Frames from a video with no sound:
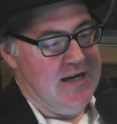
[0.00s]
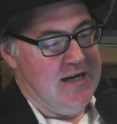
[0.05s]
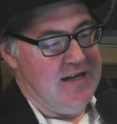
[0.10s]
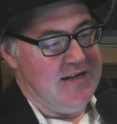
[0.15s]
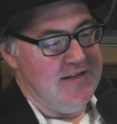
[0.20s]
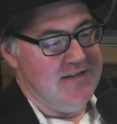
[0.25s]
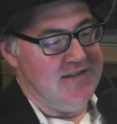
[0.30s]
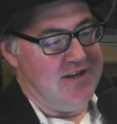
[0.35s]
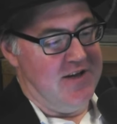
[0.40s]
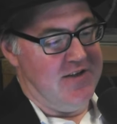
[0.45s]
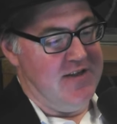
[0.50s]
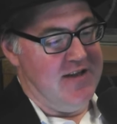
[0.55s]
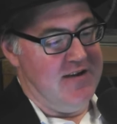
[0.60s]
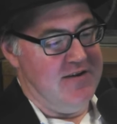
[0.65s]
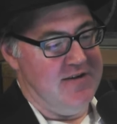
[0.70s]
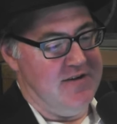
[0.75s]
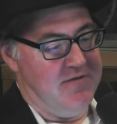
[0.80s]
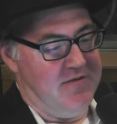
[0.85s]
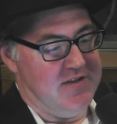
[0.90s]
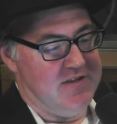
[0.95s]
So they're in
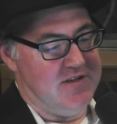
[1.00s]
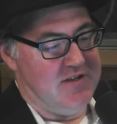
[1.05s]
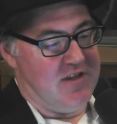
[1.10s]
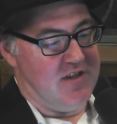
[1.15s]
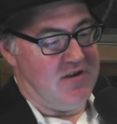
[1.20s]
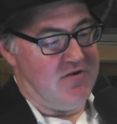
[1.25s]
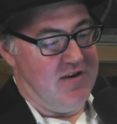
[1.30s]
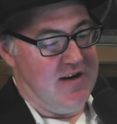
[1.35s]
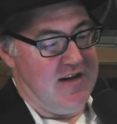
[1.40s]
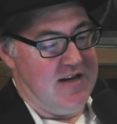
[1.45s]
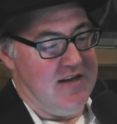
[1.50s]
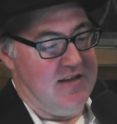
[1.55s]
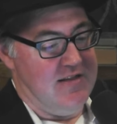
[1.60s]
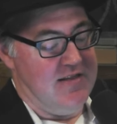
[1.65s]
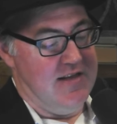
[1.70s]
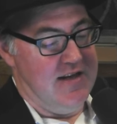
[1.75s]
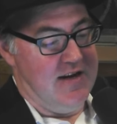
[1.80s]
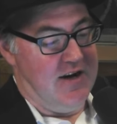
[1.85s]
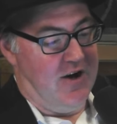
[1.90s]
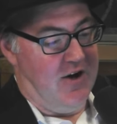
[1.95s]
Division 3,
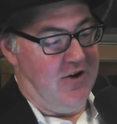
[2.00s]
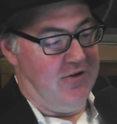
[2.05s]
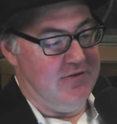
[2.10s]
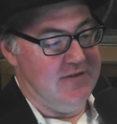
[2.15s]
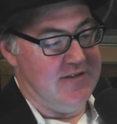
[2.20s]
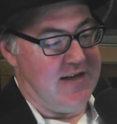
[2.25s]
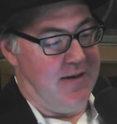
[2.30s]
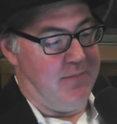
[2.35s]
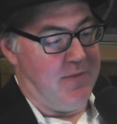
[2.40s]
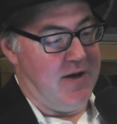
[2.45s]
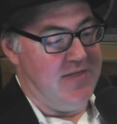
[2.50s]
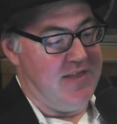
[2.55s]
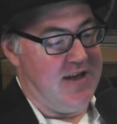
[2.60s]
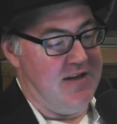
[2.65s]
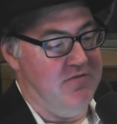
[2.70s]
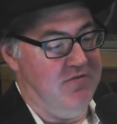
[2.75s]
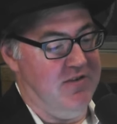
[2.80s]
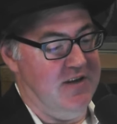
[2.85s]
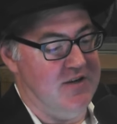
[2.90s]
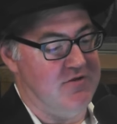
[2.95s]
it holds up, and they
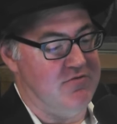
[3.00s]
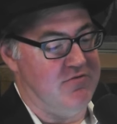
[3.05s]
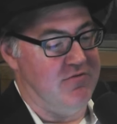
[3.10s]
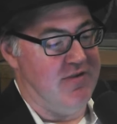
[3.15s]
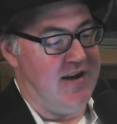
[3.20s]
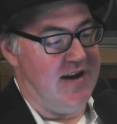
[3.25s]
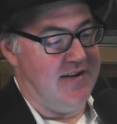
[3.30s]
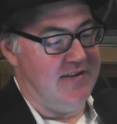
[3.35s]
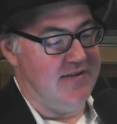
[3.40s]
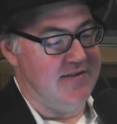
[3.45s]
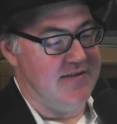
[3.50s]
finish runners